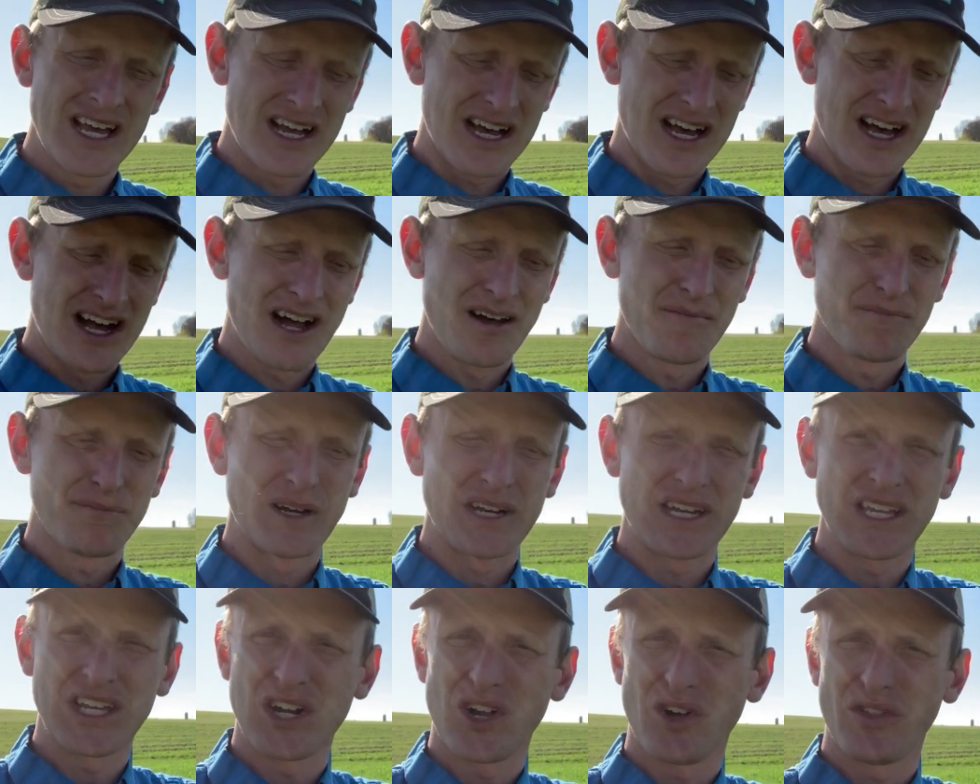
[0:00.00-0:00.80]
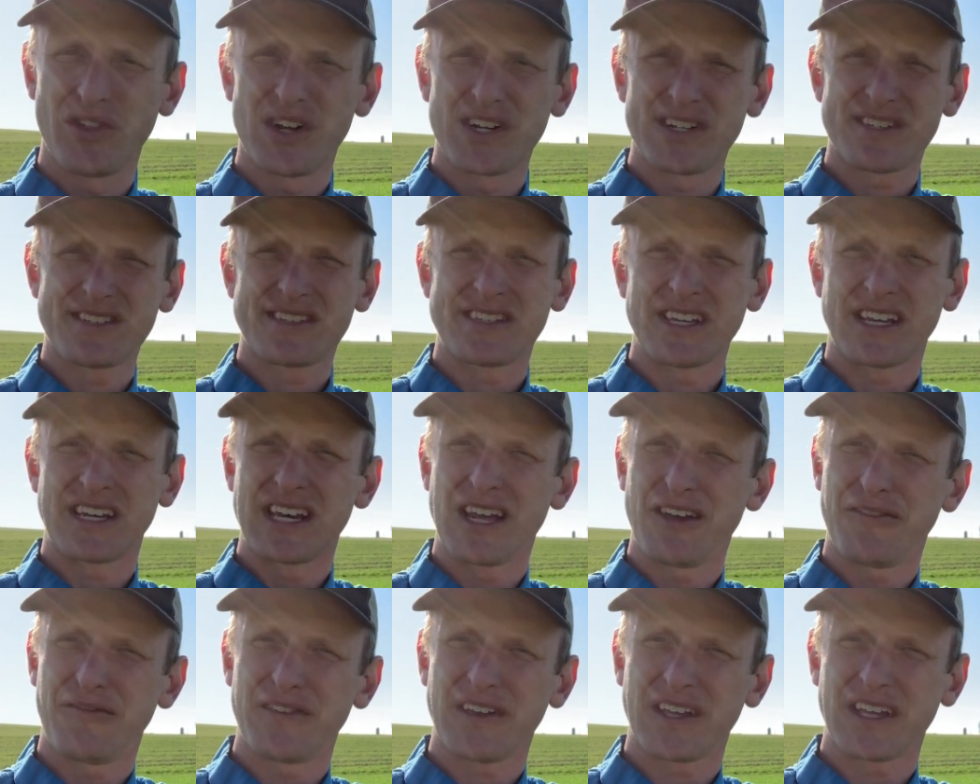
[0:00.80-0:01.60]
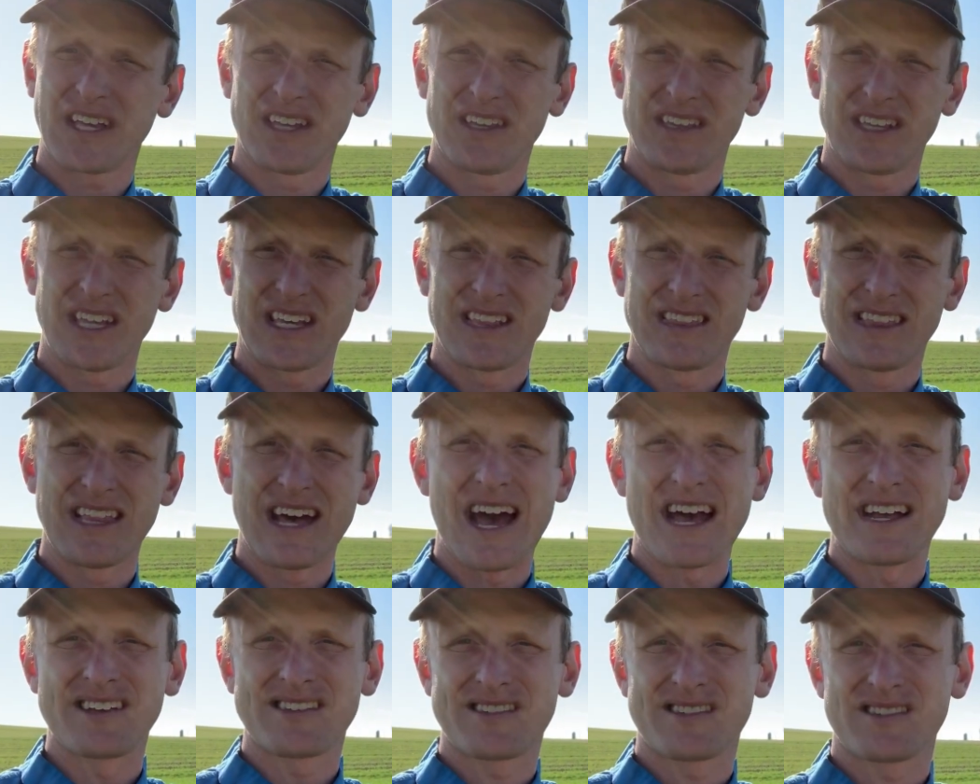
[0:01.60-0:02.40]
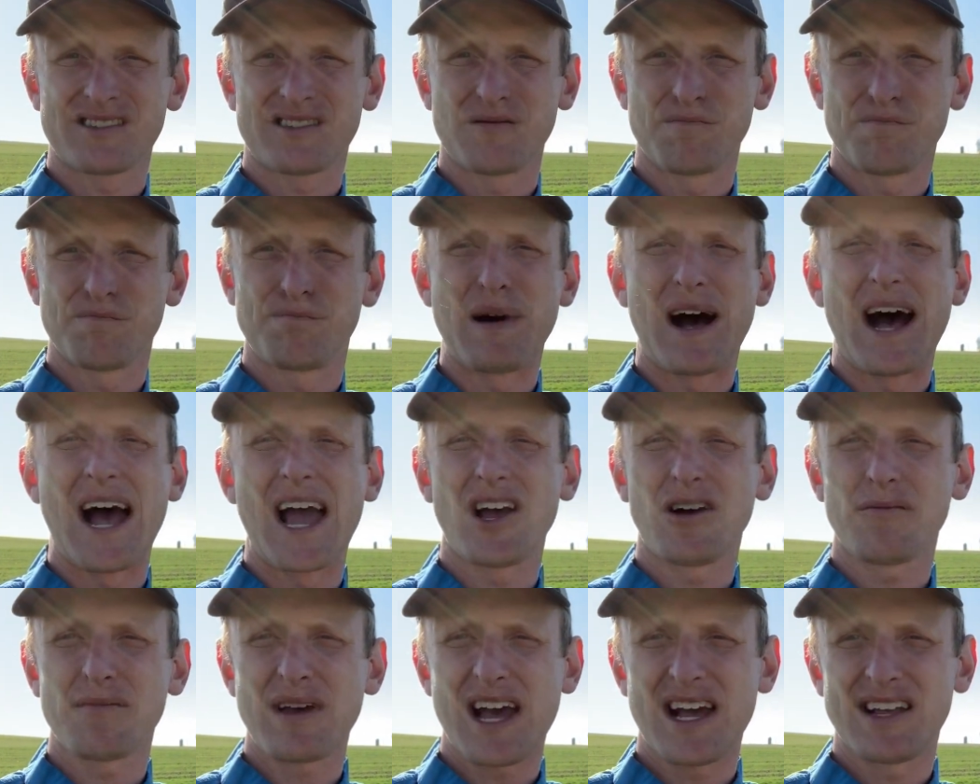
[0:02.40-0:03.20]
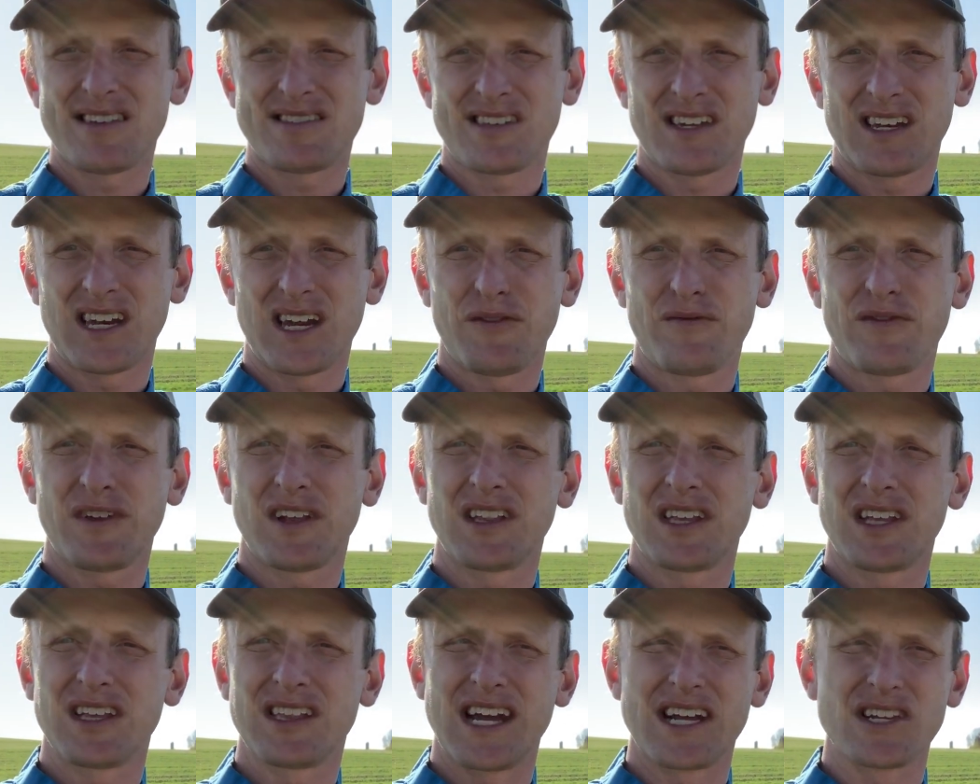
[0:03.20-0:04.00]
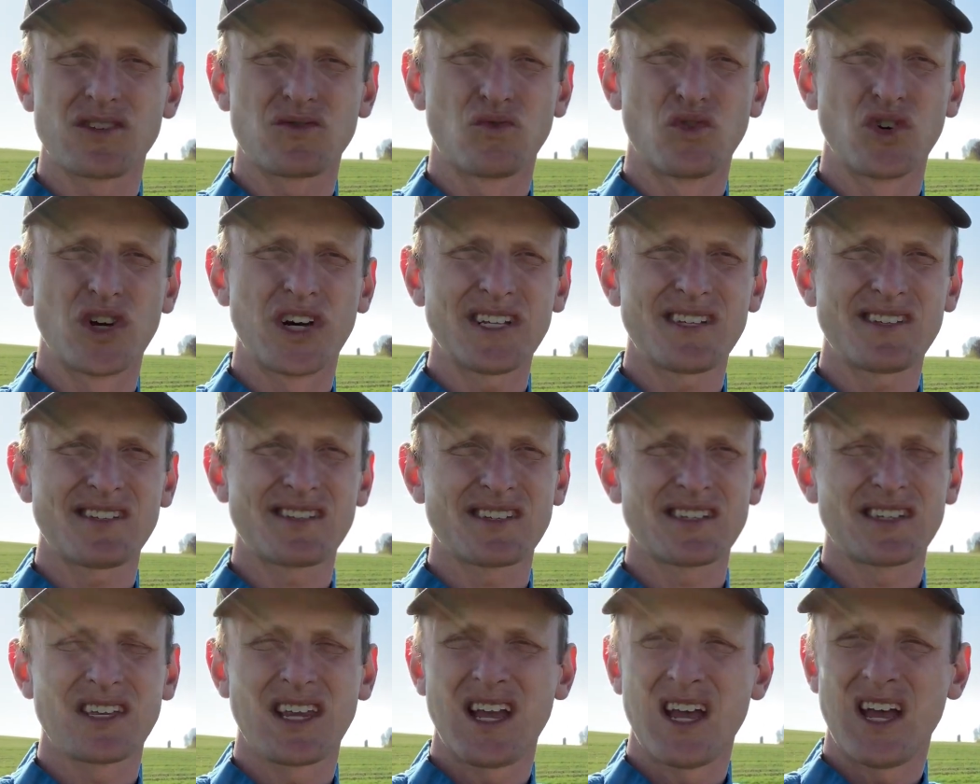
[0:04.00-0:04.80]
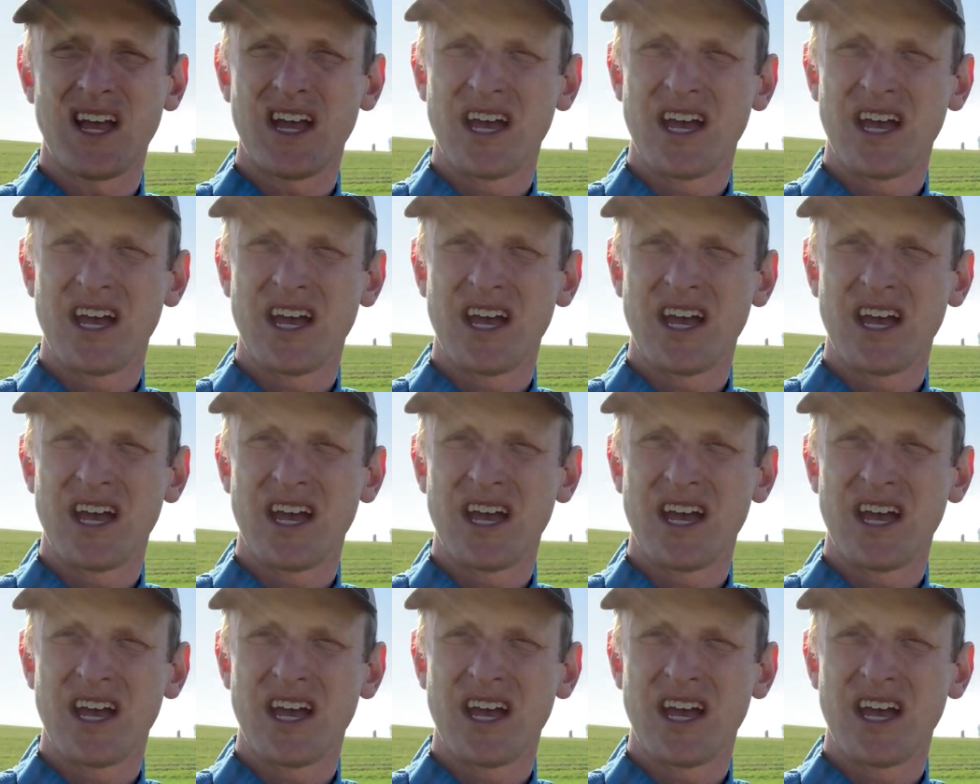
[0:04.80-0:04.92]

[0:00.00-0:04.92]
But there's significantly less biomass, significantly less roots.